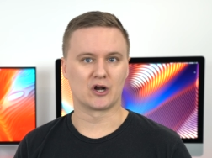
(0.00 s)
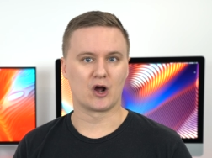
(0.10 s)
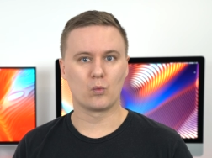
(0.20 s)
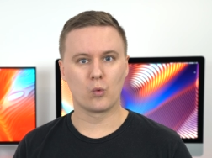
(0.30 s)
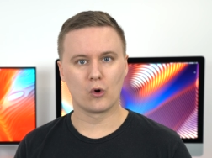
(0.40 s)

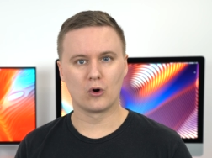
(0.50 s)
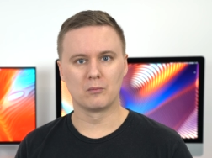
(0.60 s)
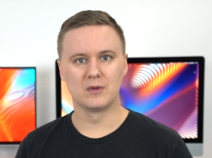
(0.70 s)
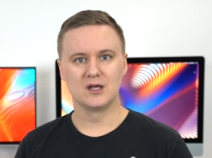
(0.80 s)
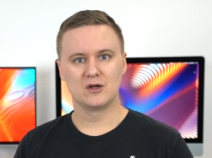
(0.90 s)
a
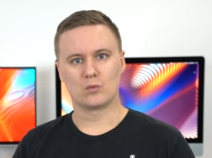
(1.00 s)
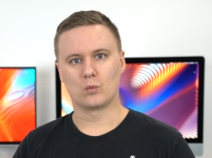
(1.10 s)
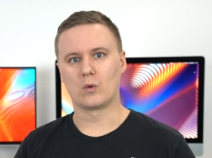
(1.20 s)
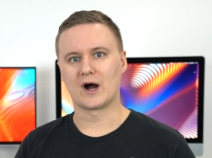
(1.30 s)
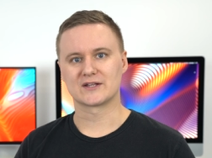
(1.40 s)
warm
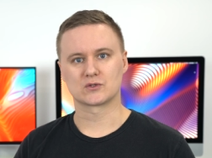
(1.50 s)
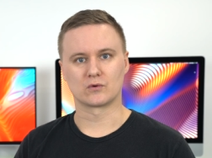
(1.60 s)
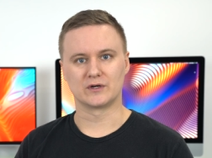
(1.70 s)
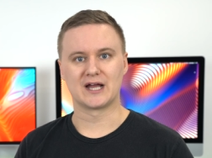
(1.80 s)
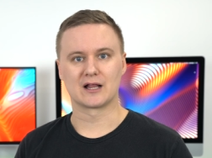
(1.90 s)
white
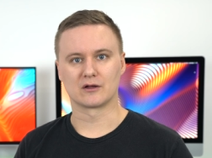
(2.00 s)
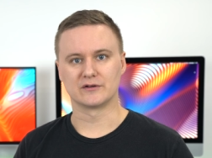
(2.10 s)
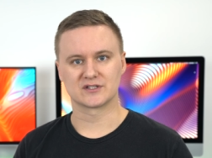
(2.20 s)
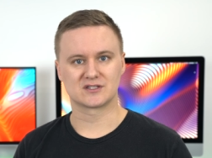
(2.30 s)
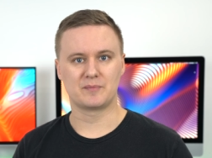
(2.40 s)
or yellow,
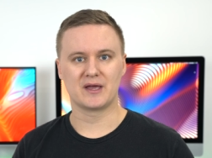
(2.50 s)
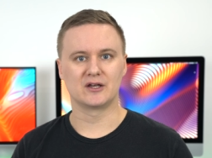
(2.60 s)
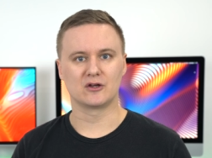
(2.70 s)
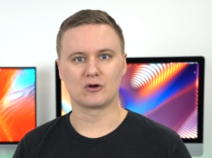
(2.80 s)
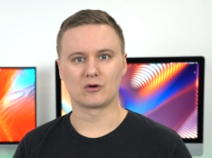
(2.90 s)
just
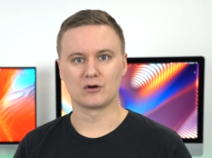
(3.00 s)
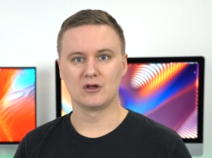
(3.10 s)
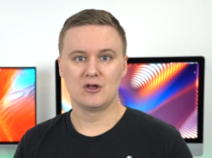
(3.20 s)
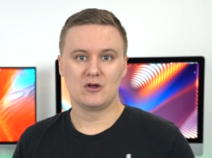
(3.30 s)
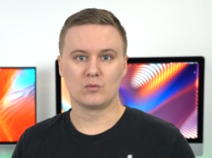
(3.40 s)
depending on
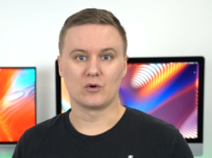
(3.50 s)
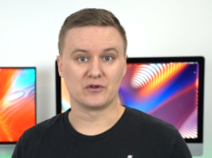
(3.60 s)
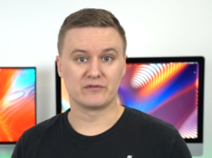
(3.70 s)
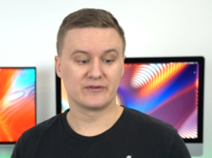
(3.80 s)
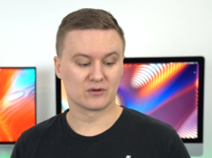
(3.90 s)
what
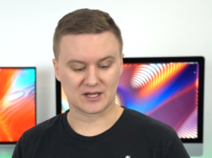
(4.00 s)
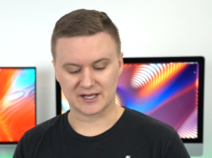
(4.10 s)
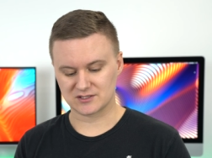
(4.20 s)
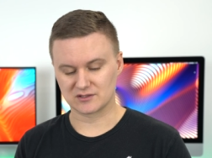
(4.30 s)
you feel like.